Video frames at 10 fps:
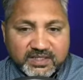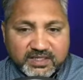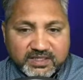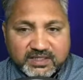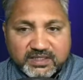
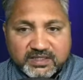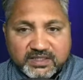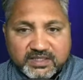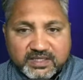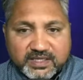Uh,
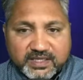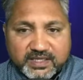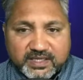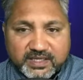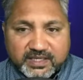
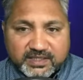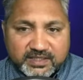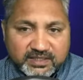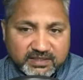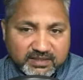and
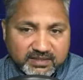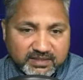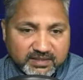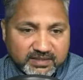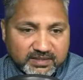the
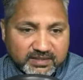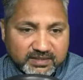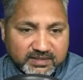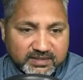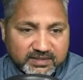
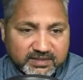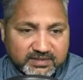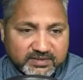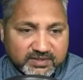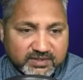uh,
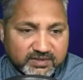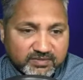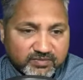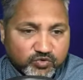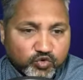
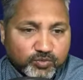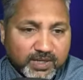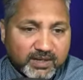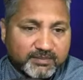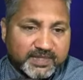
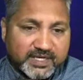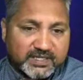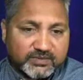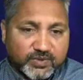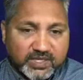Quba Mere
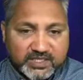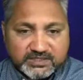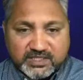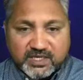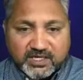Diwane is
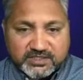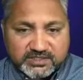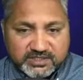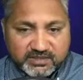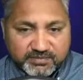the
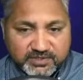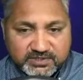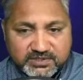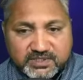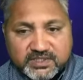largest
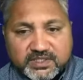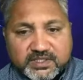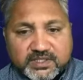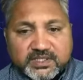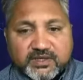temples.
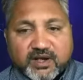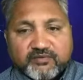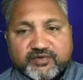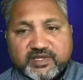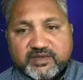Uh,
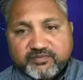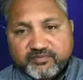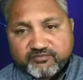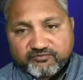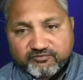
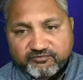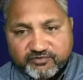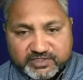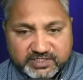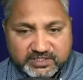
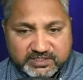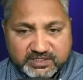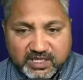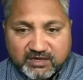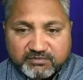it is in
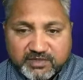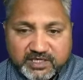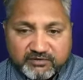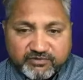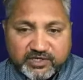the
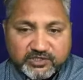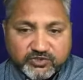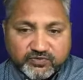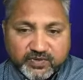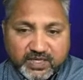Armenian village
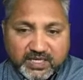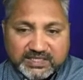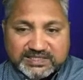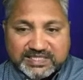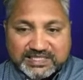of
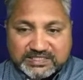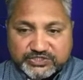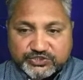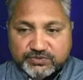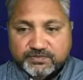
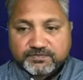Aknalich.